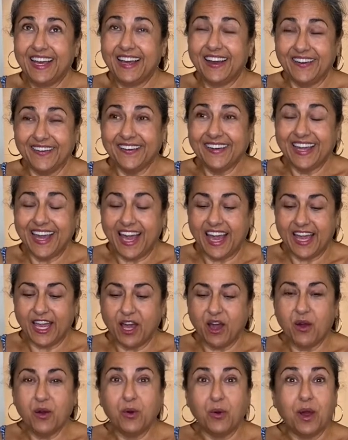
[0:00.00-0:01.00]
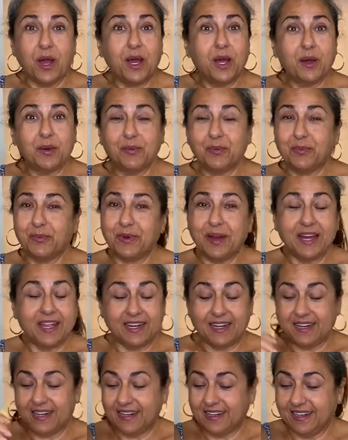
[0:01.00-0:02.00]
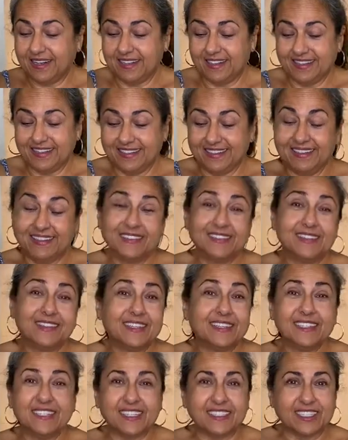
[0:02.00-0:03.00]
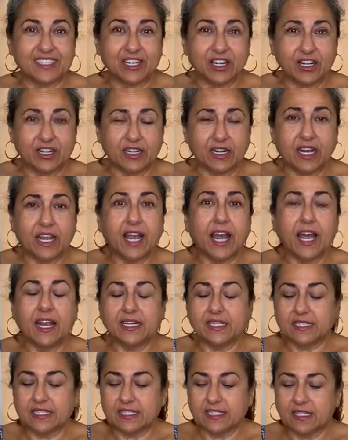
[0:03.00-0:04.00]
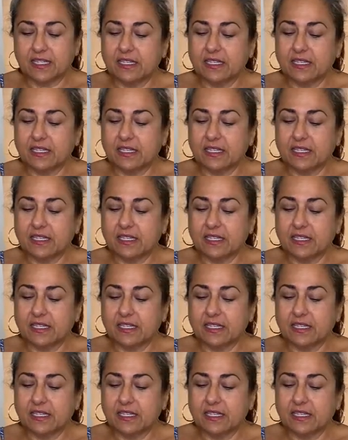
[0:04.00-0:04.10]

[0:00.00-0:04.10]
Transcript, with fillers: Okay. Oh, but it doesn't hurt. And it's.